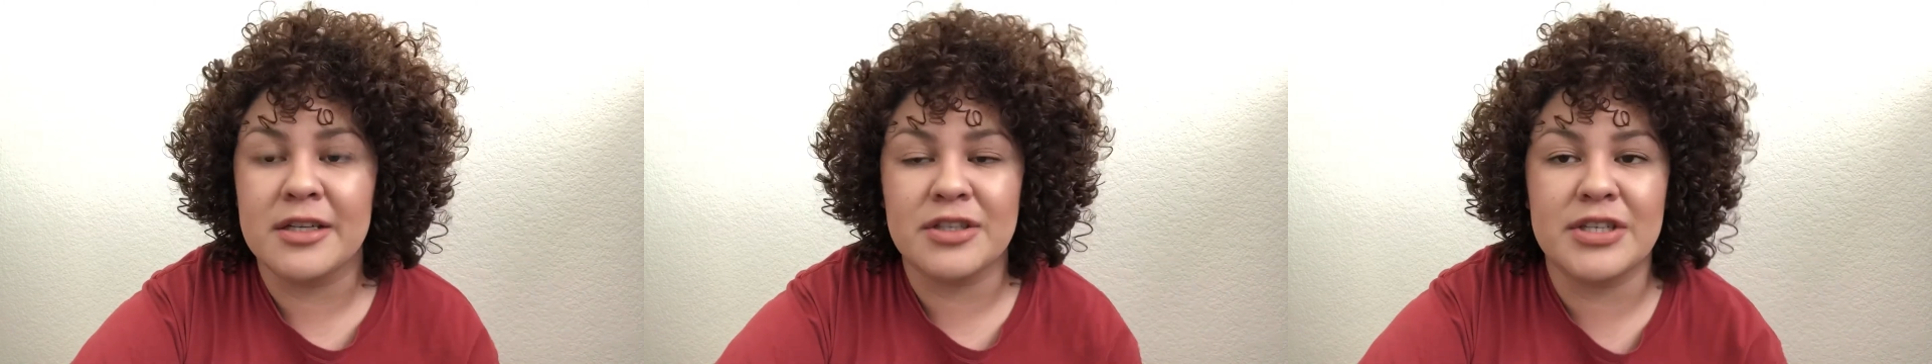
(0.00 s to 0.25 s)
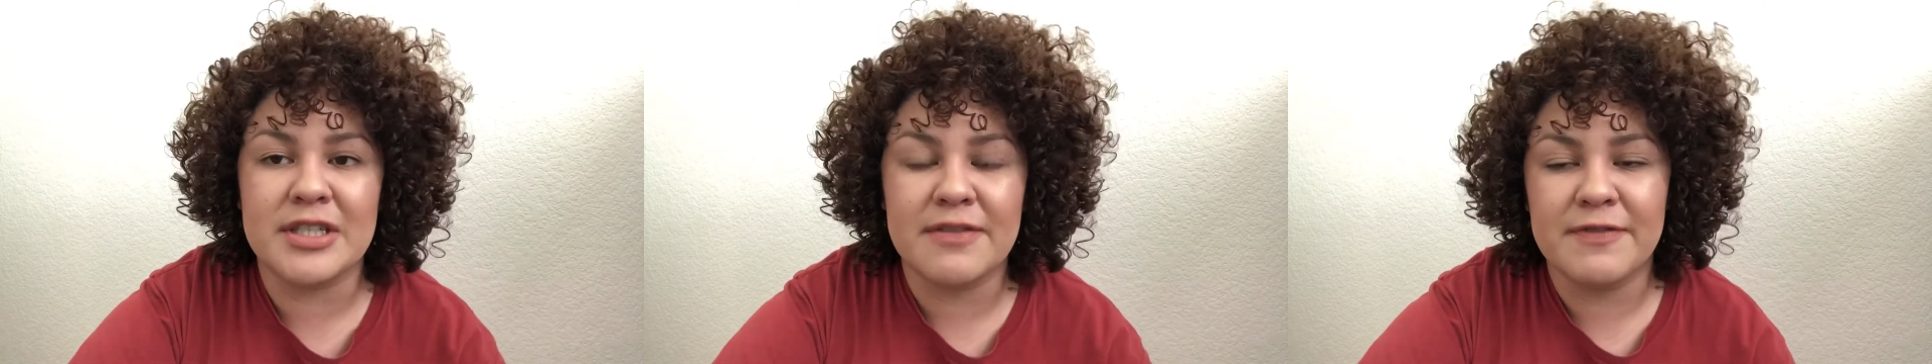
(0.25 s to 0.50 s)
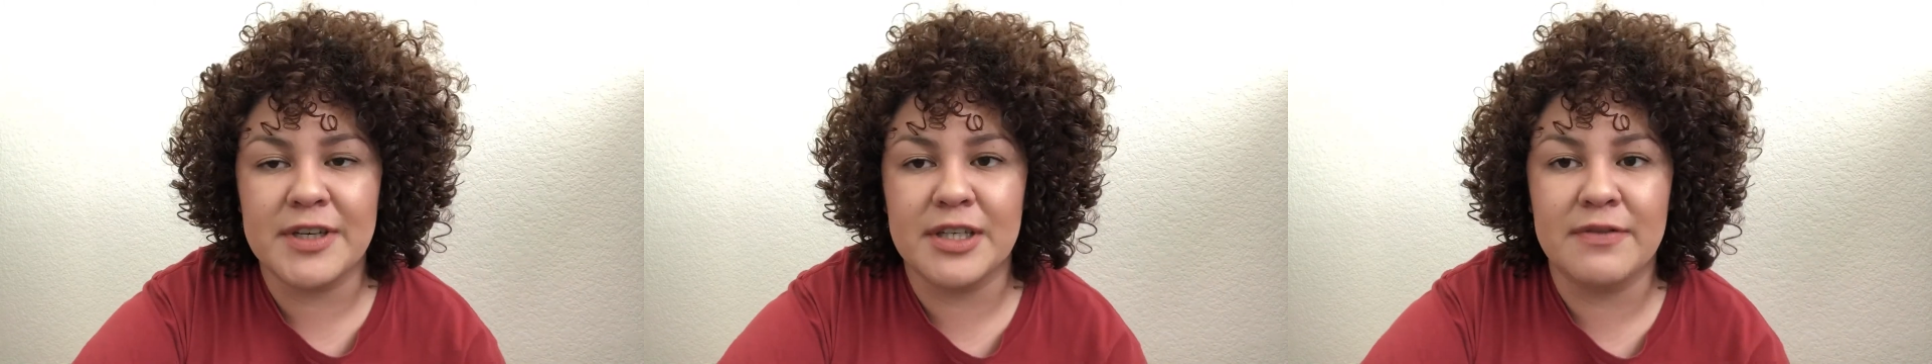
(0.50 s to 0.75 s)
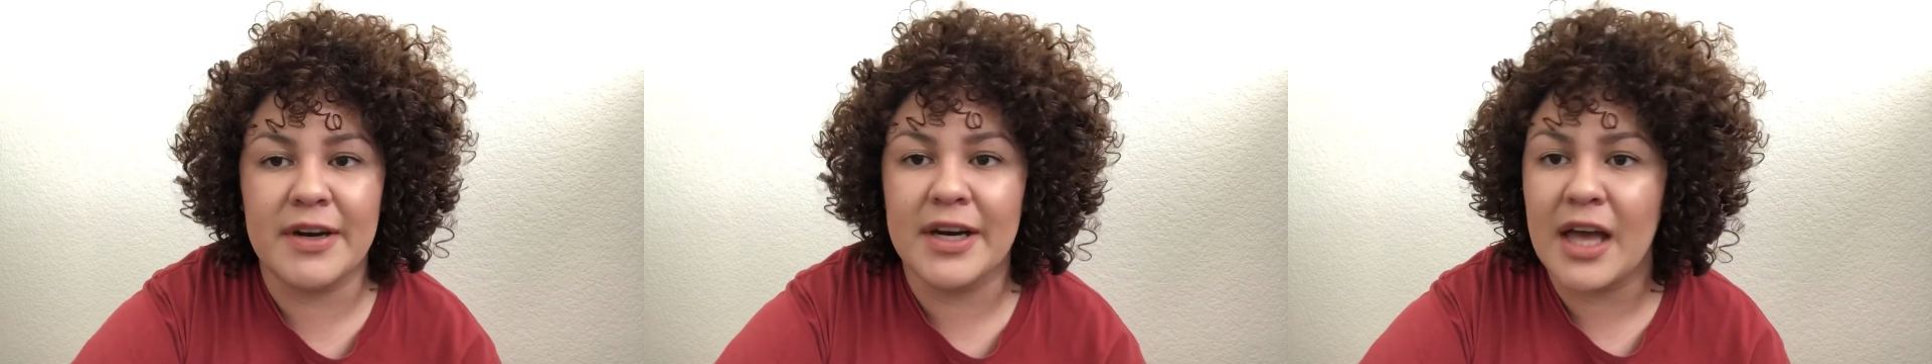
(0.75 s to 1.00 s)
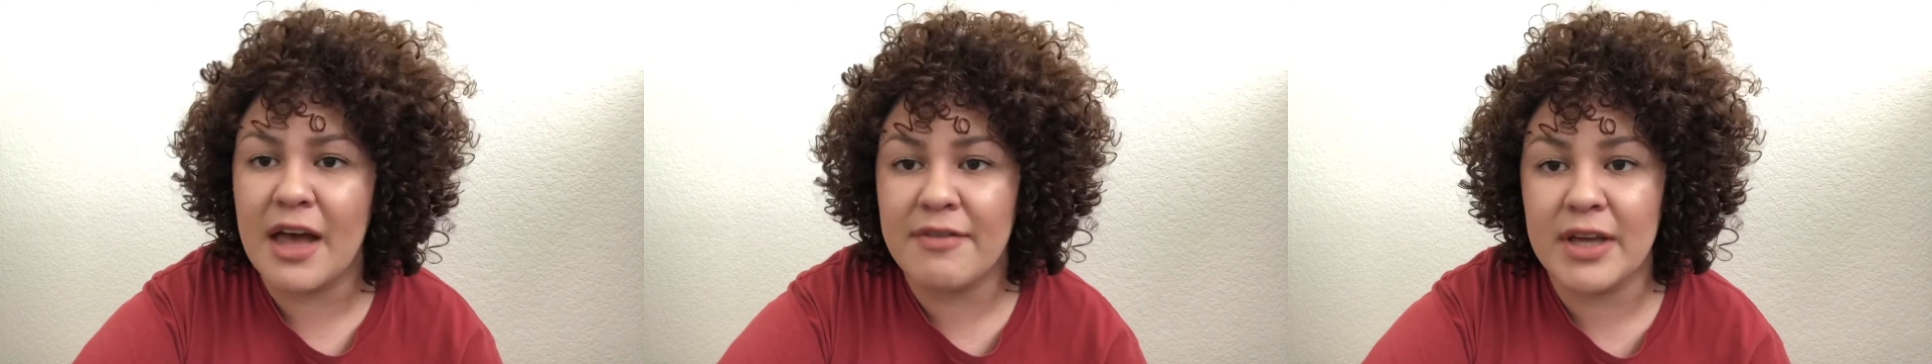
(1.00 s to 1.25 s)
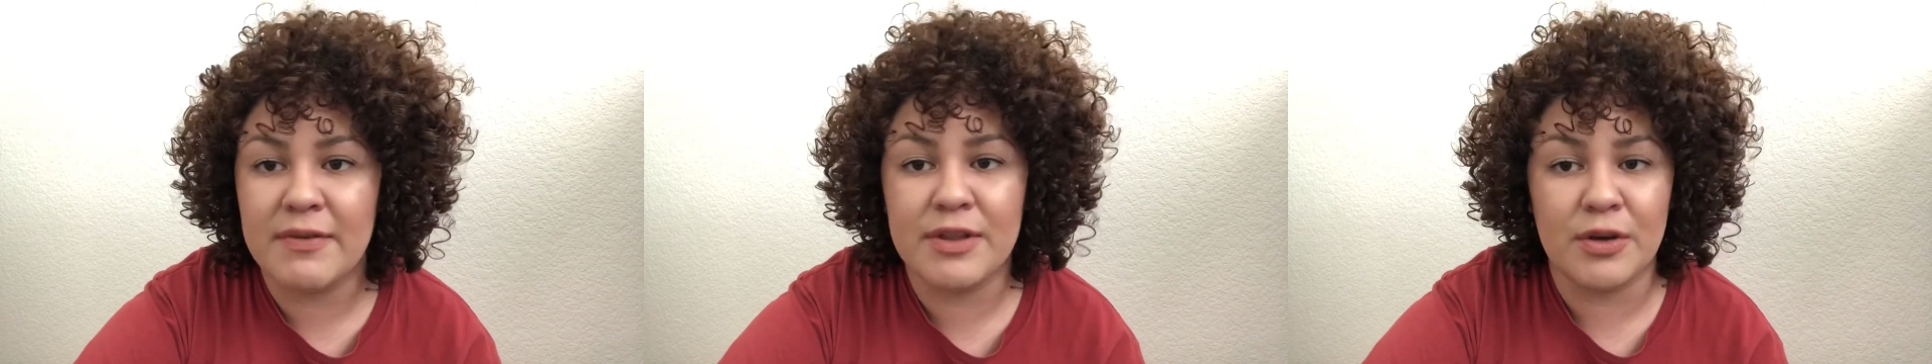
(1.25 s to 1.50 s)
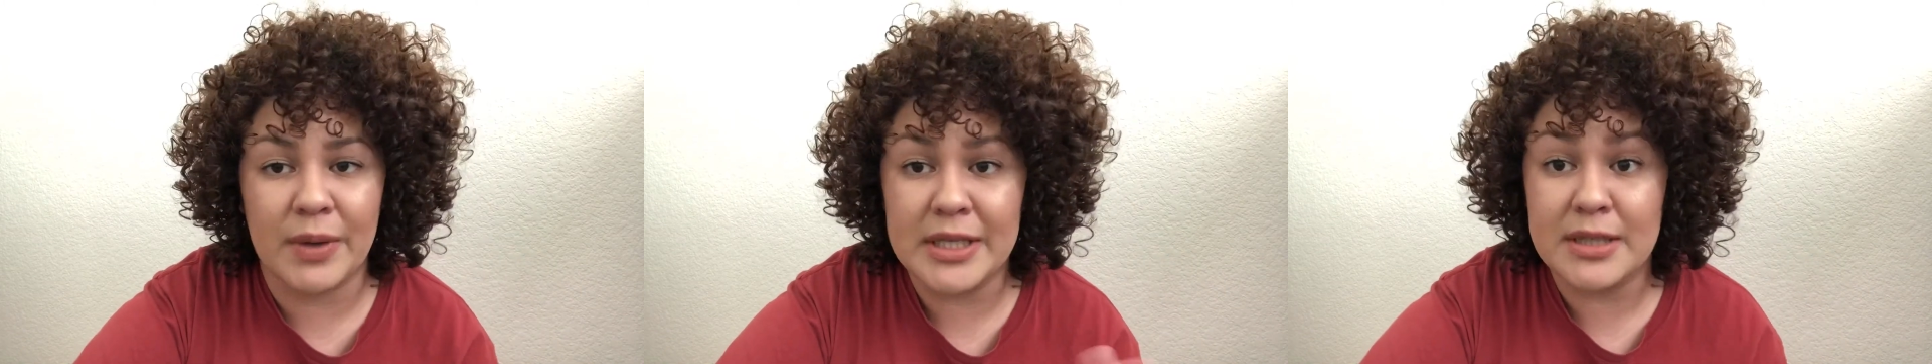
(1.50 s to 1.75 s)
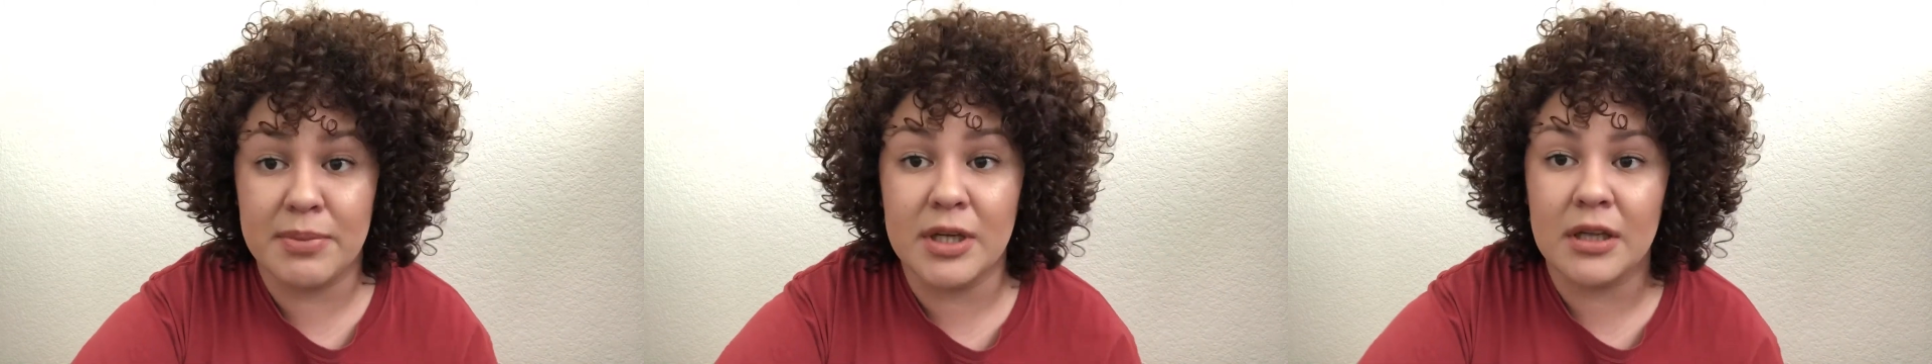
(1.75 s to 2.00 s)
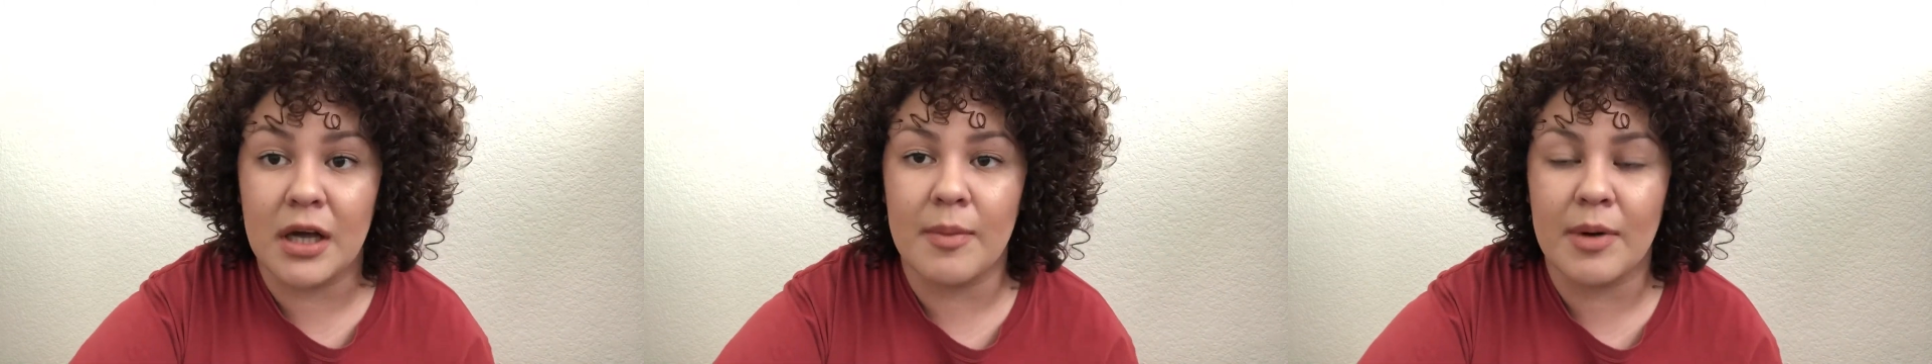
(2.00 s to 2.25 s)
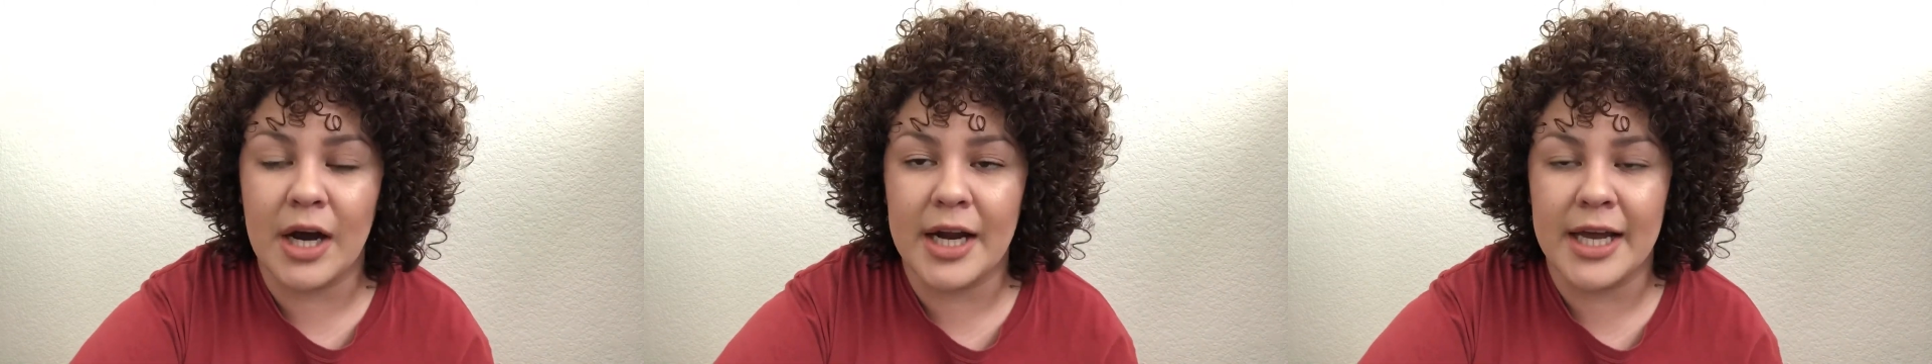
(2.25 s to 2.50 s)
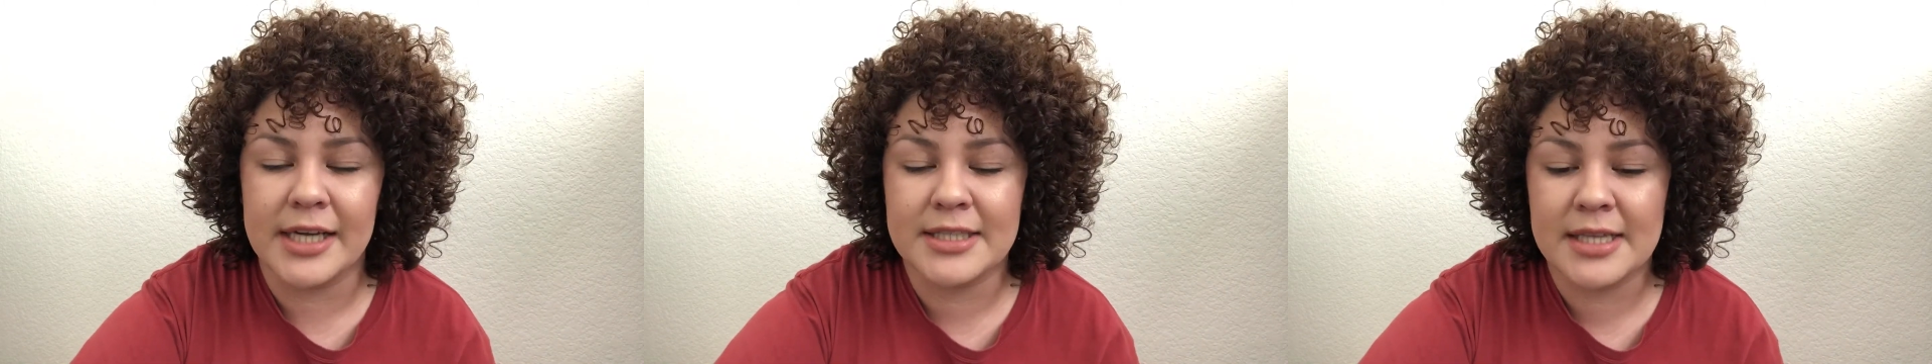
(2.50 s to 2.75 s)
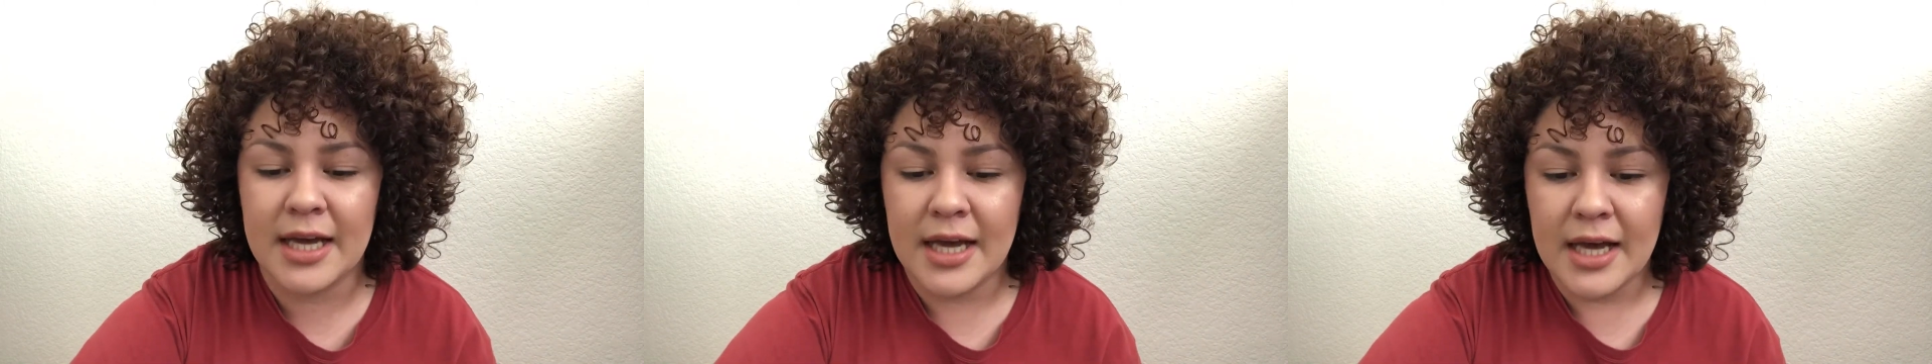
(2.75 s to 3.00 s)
so it doesn't feel very heavy, even though I did put a lot of products.